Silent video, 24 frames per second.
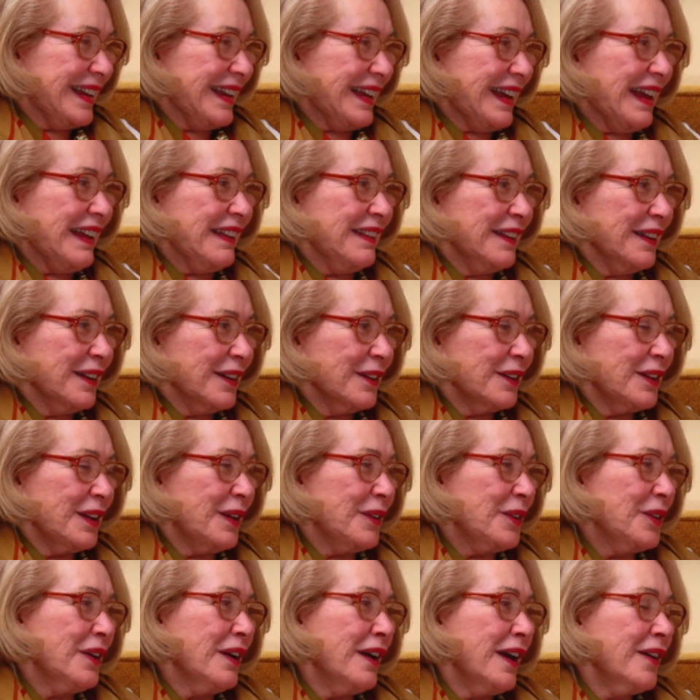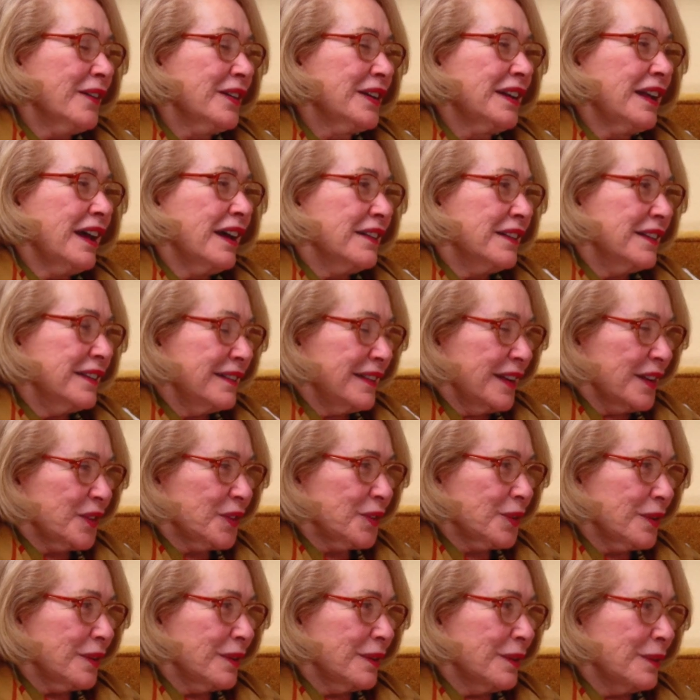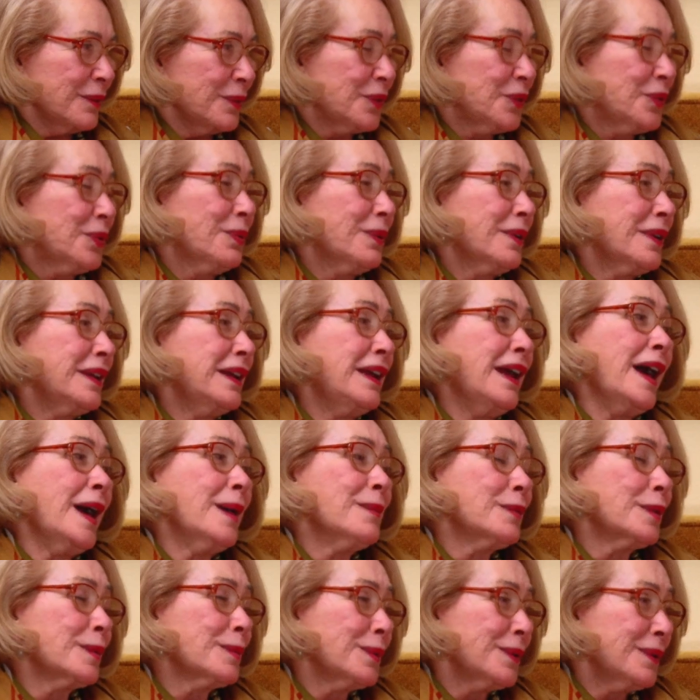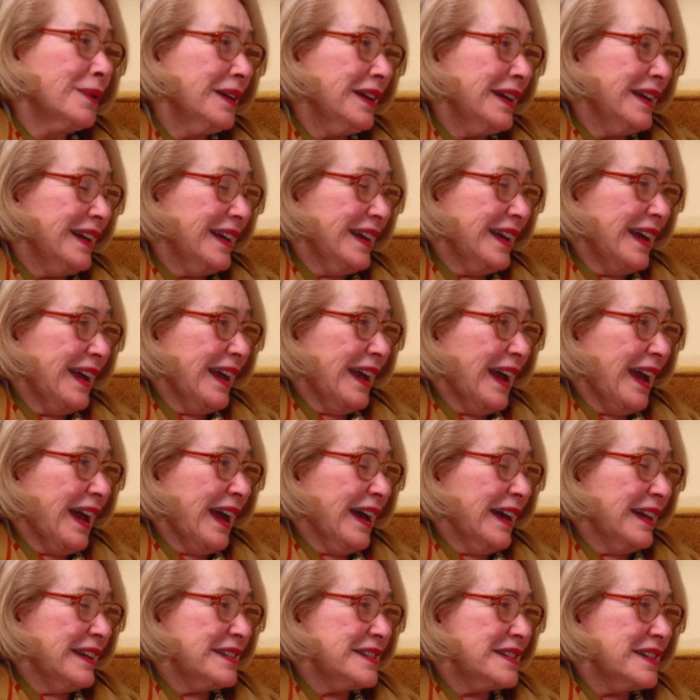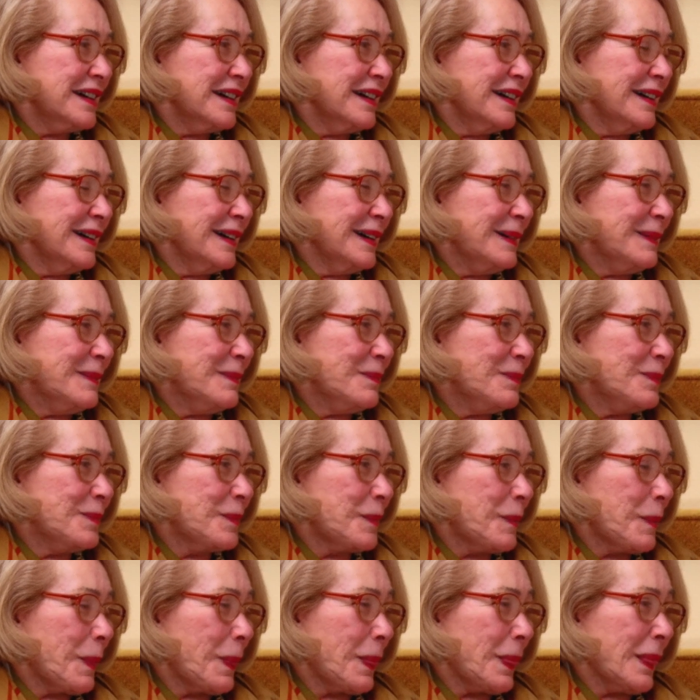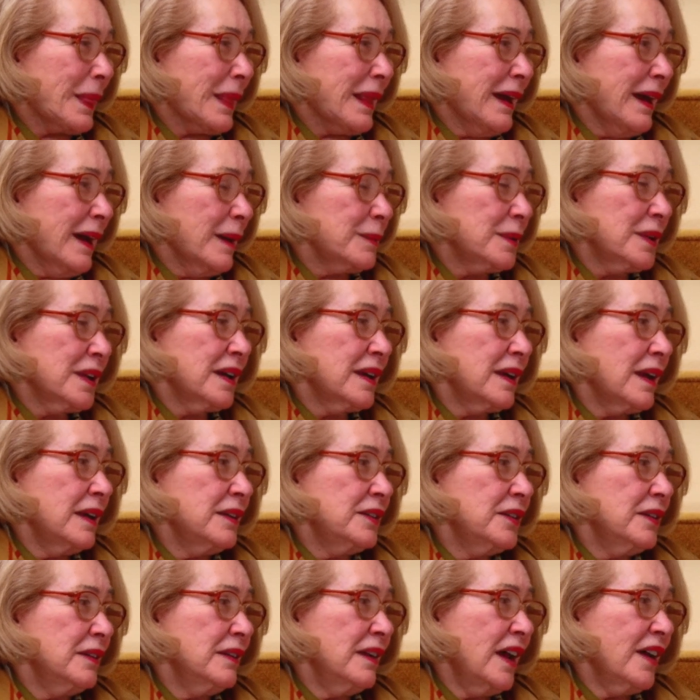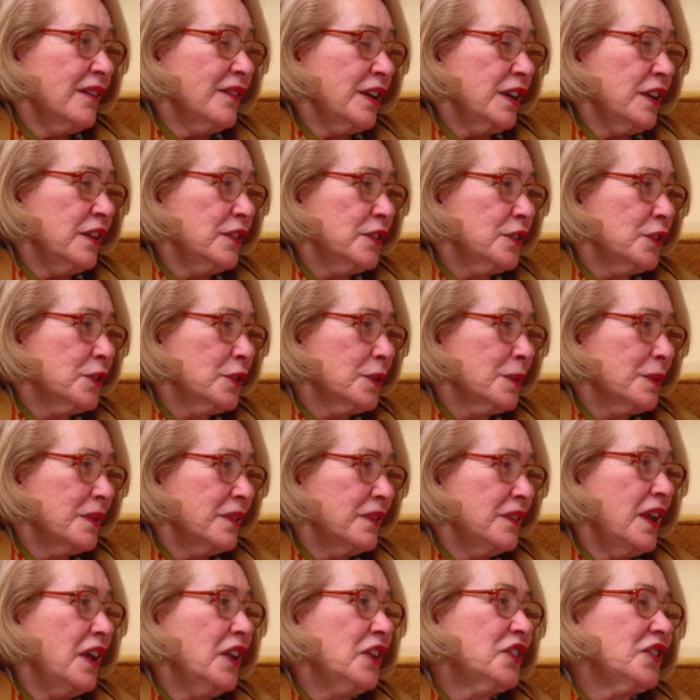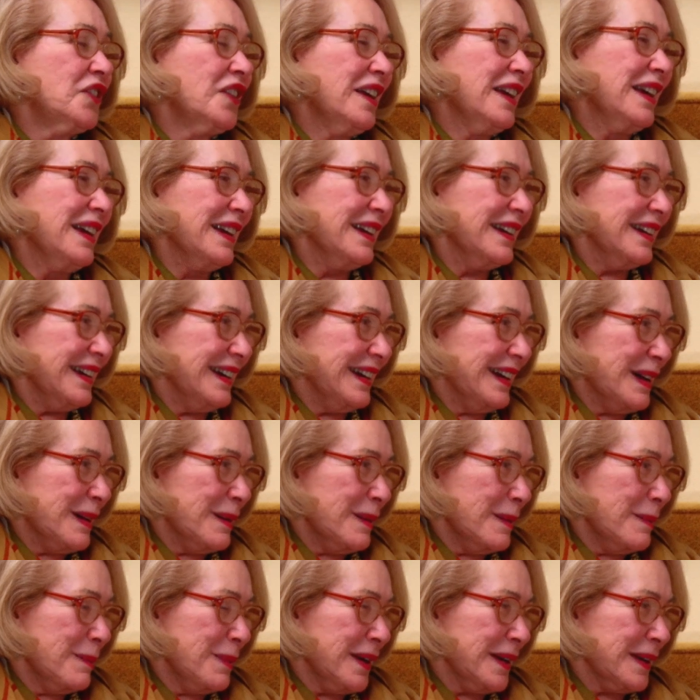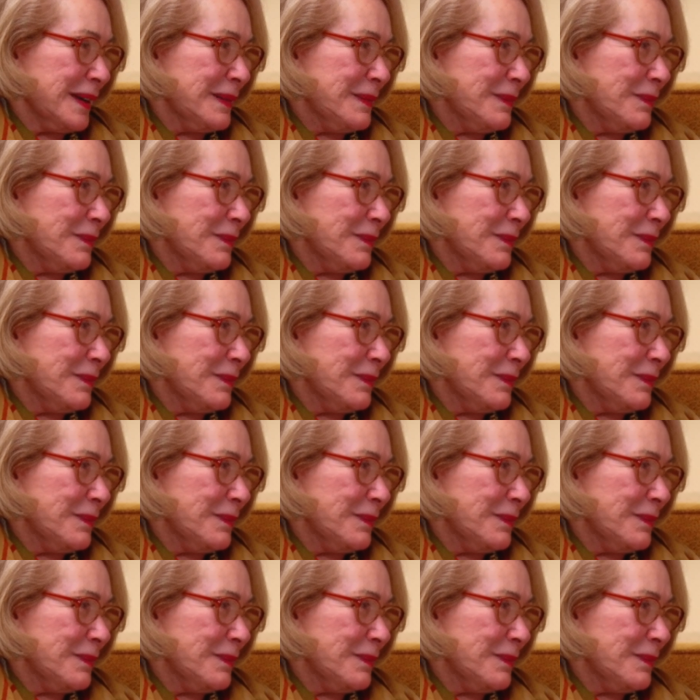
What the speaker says: And there you have it. I think that was really admirable. And I'm glad I didn't have anything to do with naysaying about it.